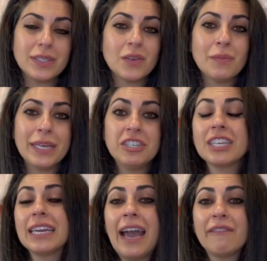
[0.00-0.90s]
So the
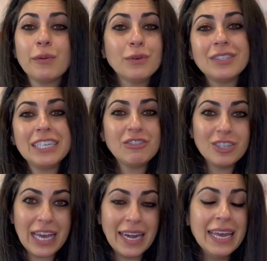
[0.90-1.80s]
patient can have the procedure
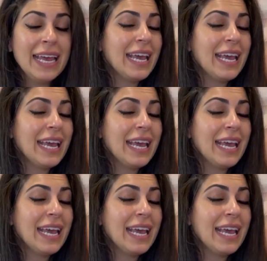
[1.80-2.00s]
done,